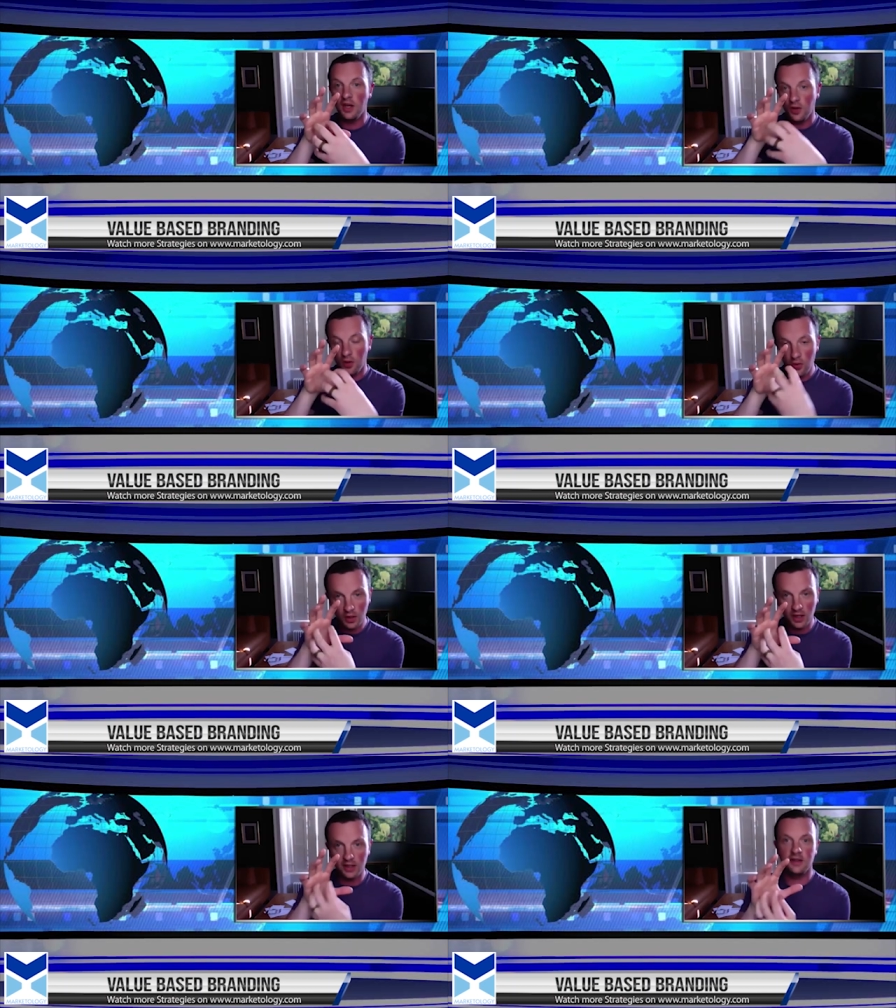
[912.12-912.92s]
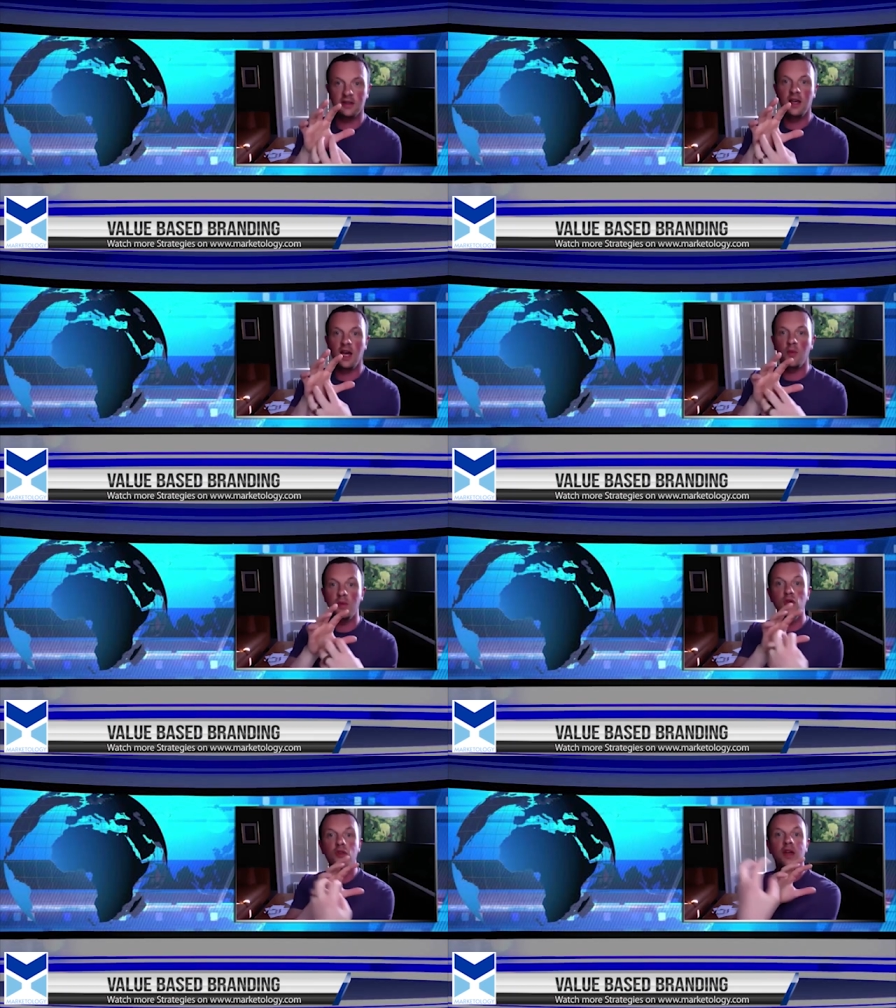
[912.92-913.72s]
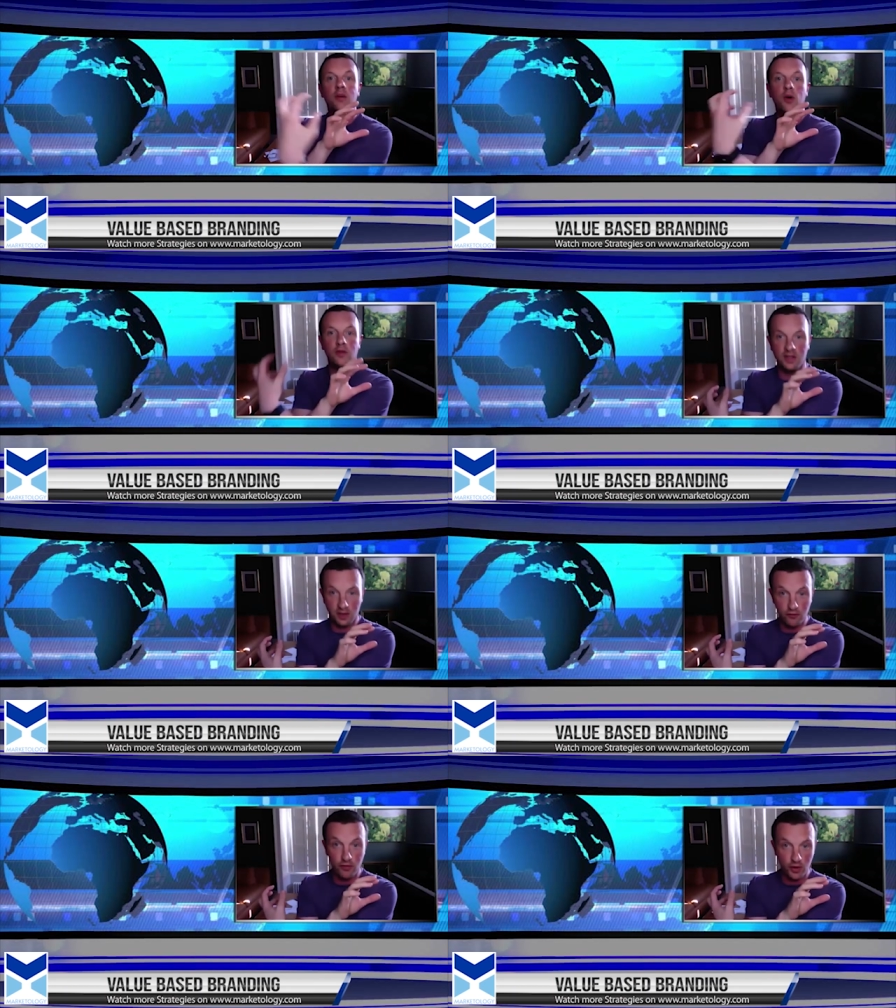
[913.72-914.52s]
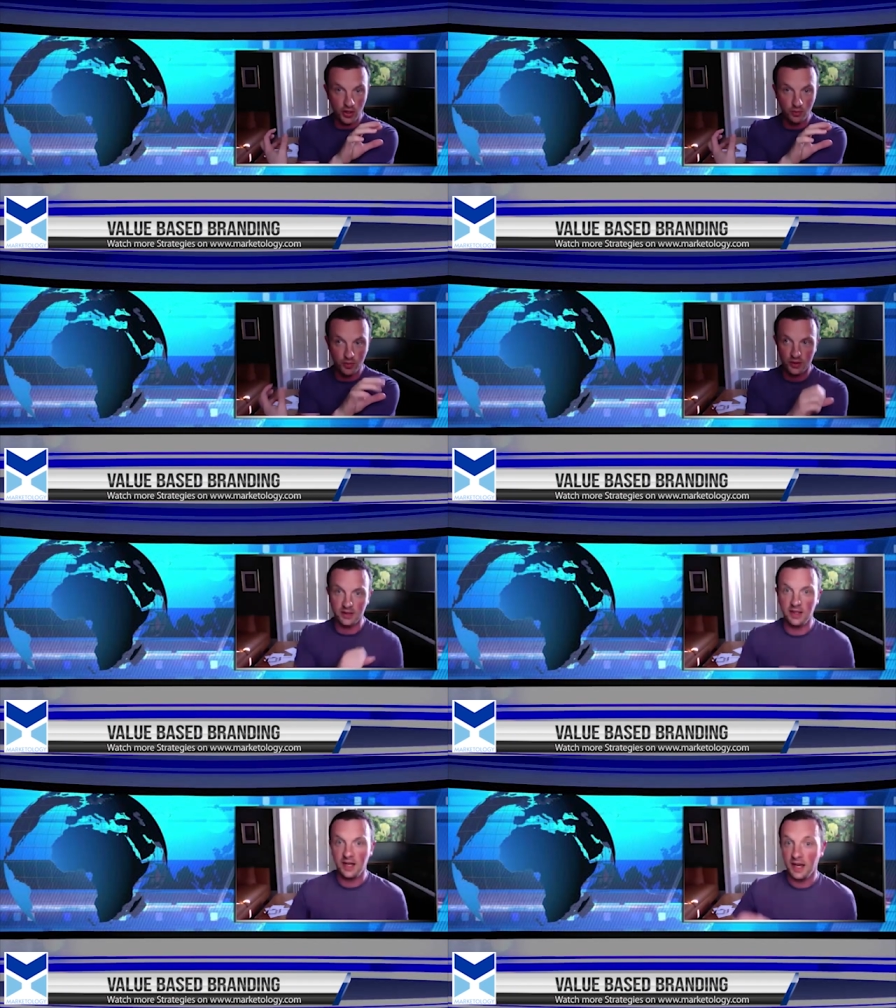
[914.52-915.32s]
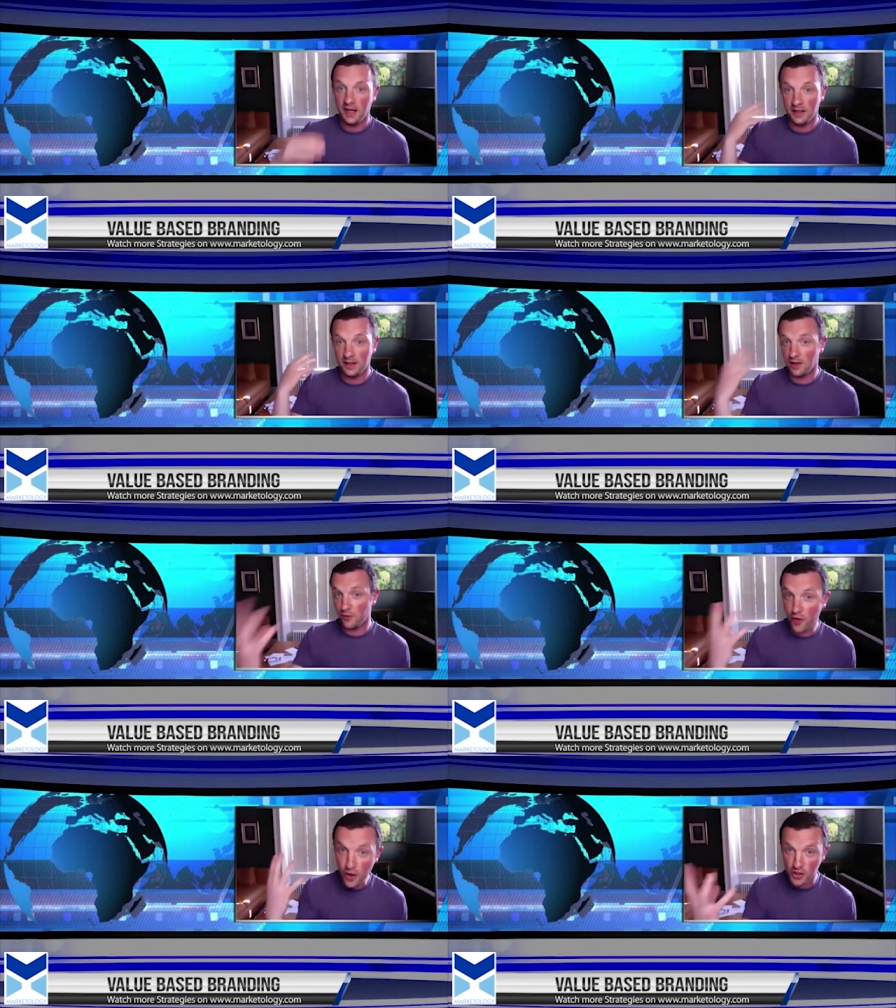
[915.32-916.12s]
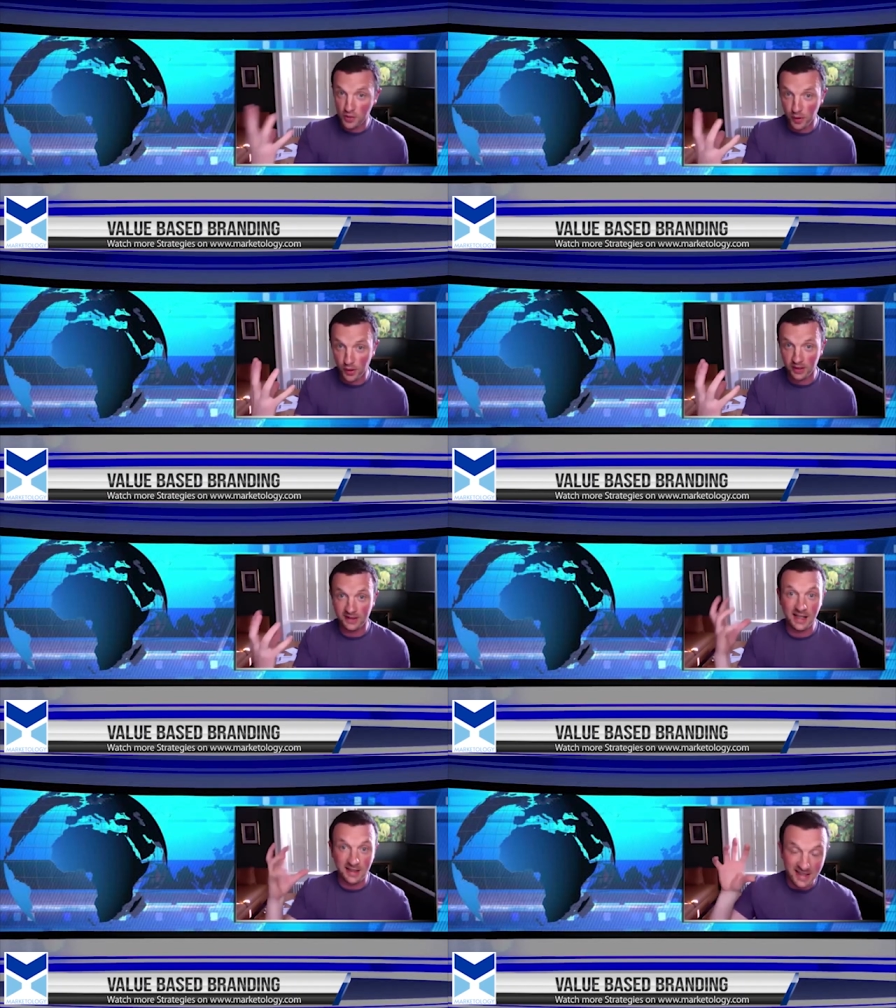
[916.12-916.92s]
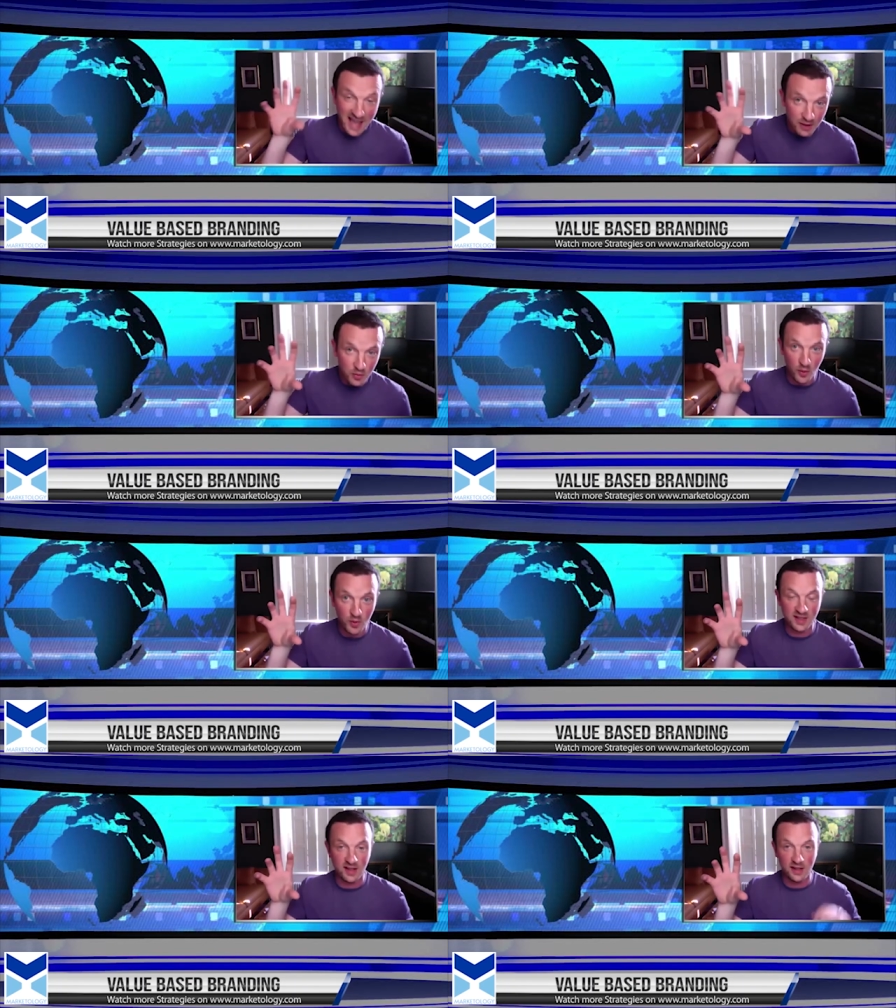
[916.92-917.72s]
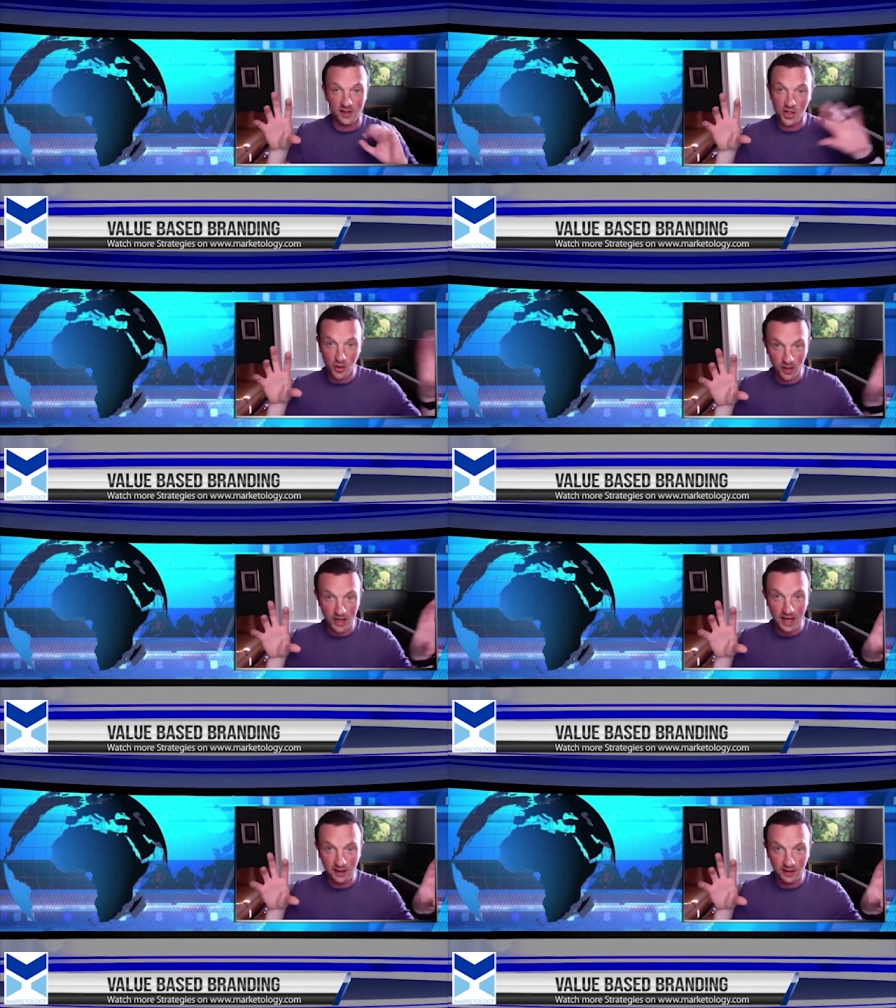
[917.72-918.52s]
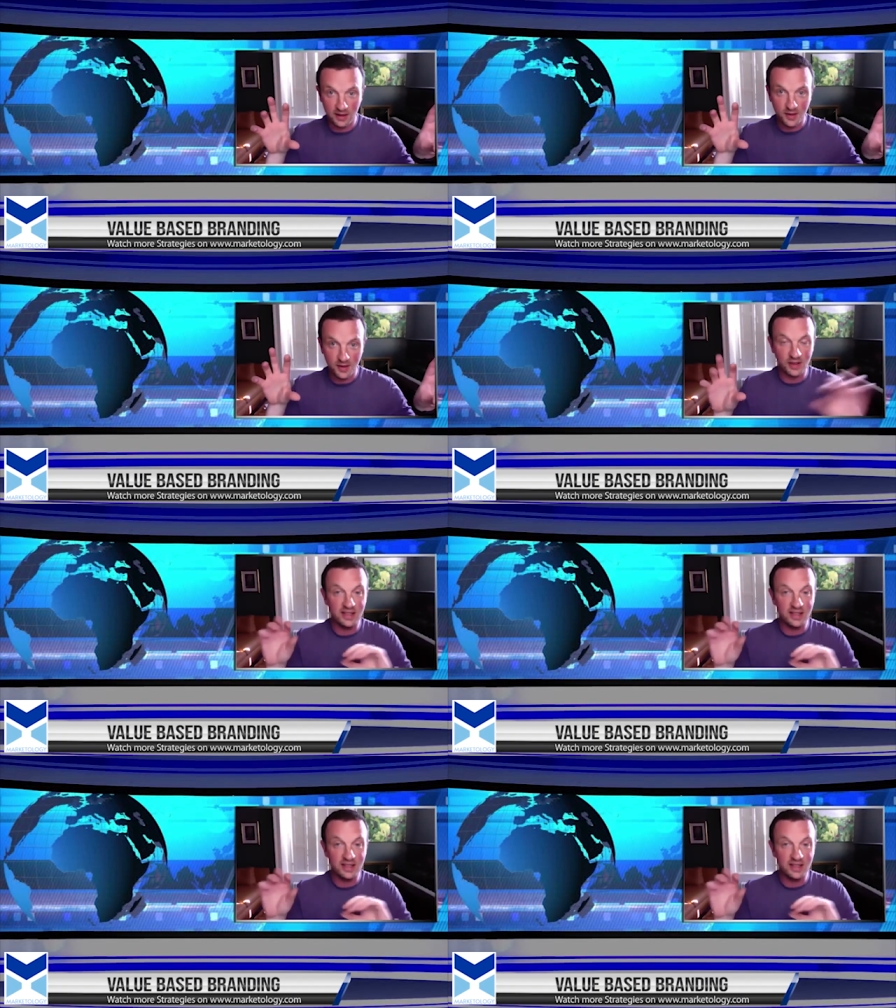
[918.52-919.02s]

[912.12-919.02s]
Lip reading: who liked, and we move them over to the conversion bucket. And in the conversion bucket, that's then when we start to show an ad, right? That's